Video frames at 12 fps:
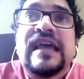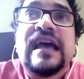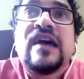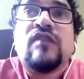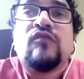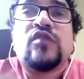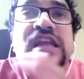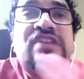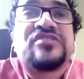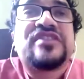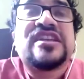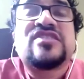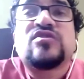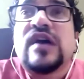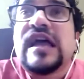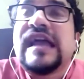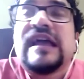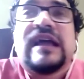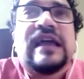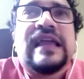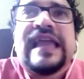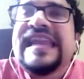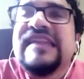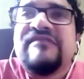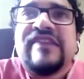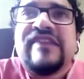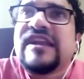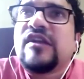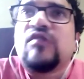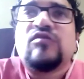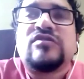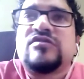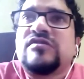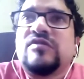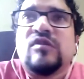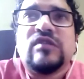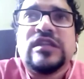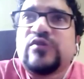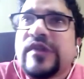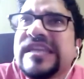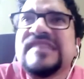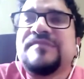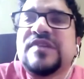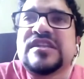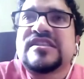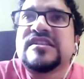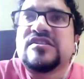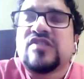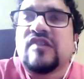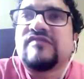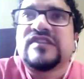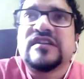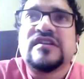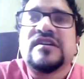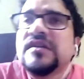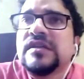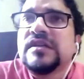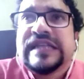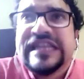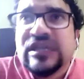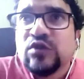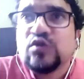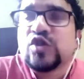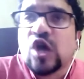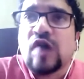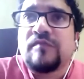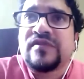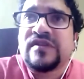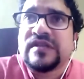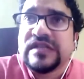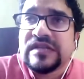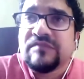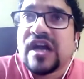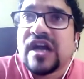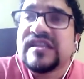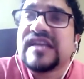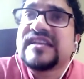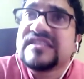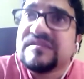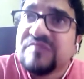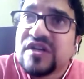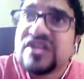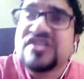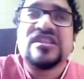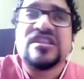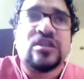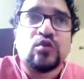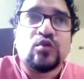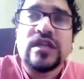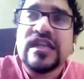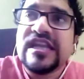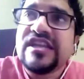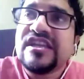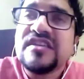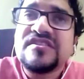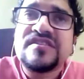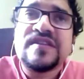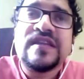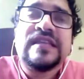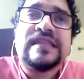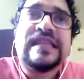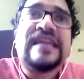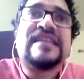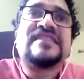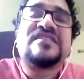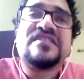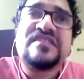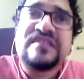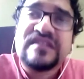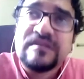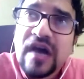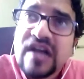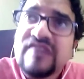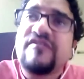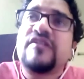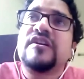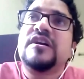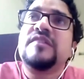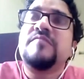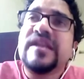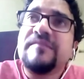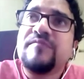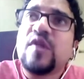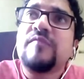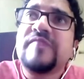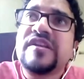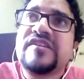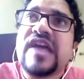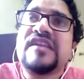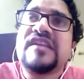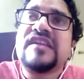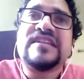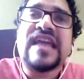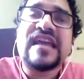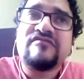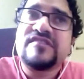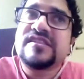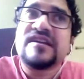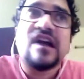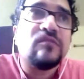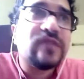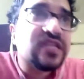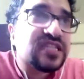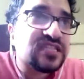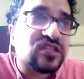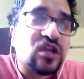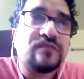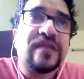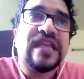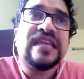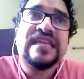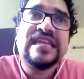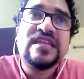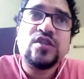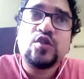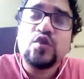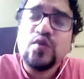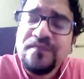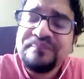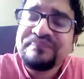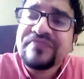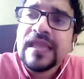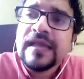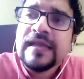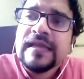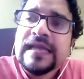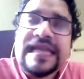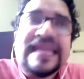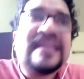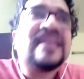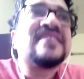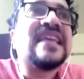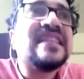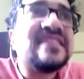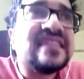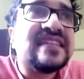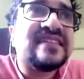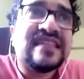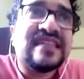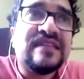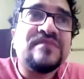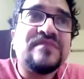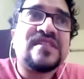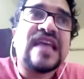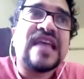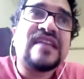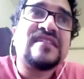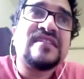would address anywhere around only 20% of the new job demand that has emerged in the rural areas. There is a demand for Urban Employment Guarantee Act, which the government is not paying heed to. In a sense, it seems that